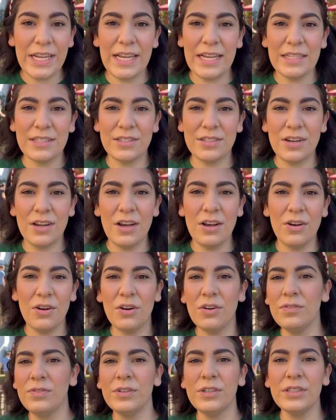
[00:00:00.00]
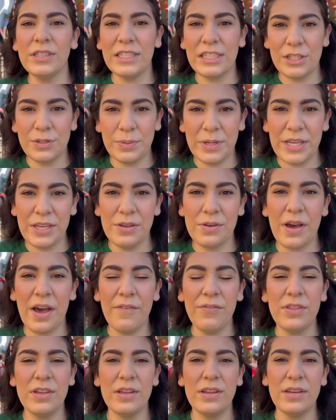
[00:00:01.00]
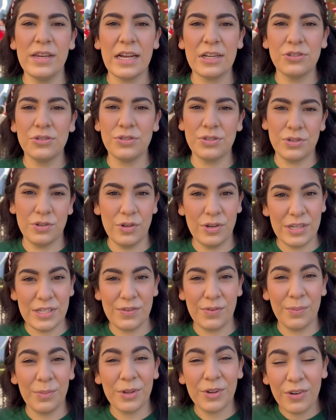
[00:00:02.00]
It's not overly sweet. You have the natural sweetness from the